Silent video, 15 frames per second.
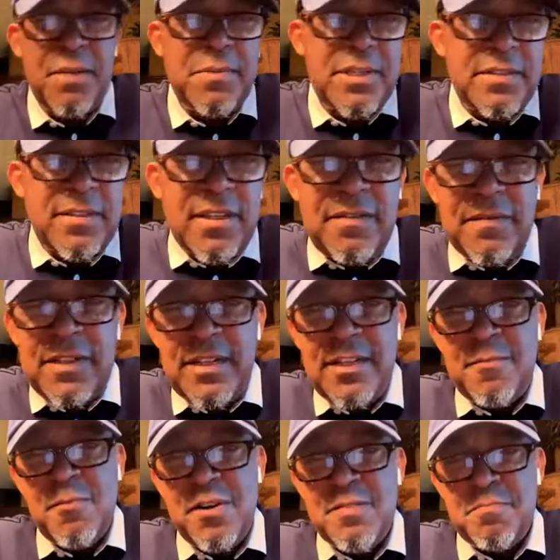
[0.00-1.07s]
public TV and
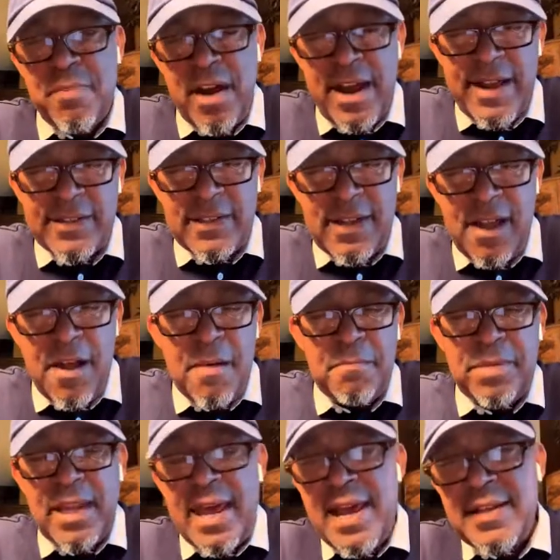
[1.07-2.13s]
then you want to
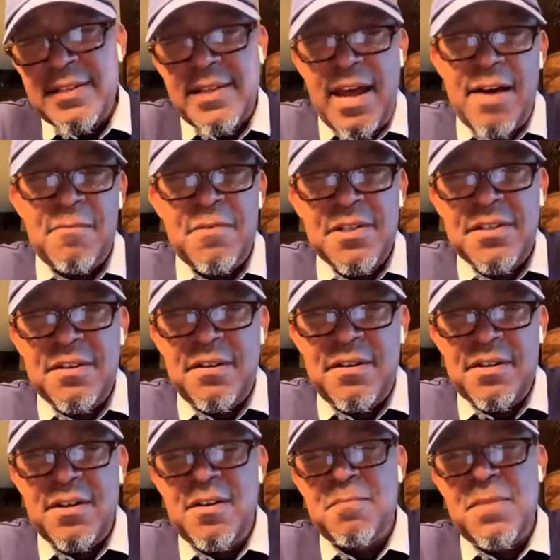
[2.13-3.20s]
blast out what's
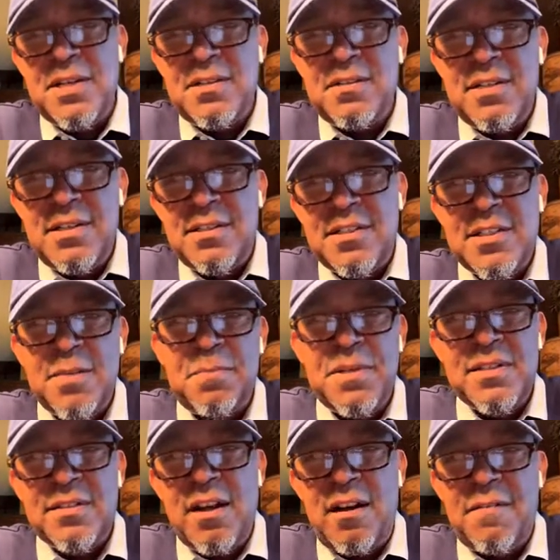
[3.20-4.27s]
going on, man. You didn't tip
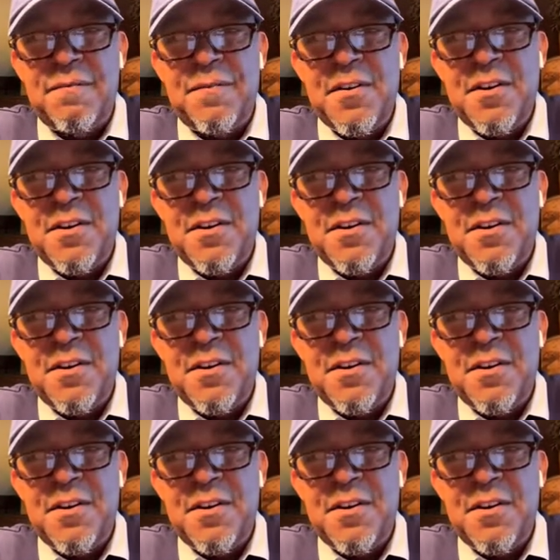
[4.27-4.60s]
us off